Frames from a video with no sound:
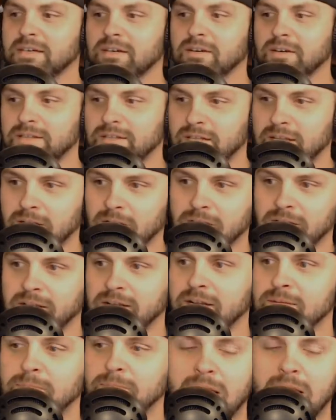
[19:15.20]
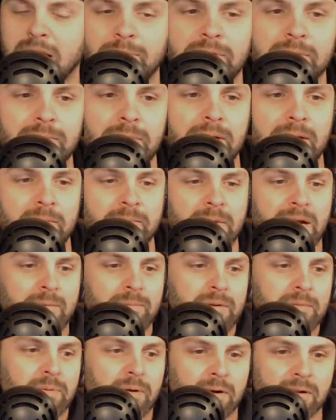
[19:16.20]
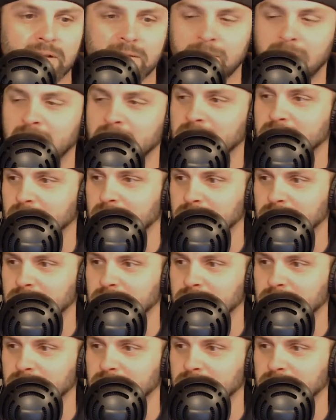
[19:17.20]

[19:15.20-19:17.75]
there again, it might be partly my internet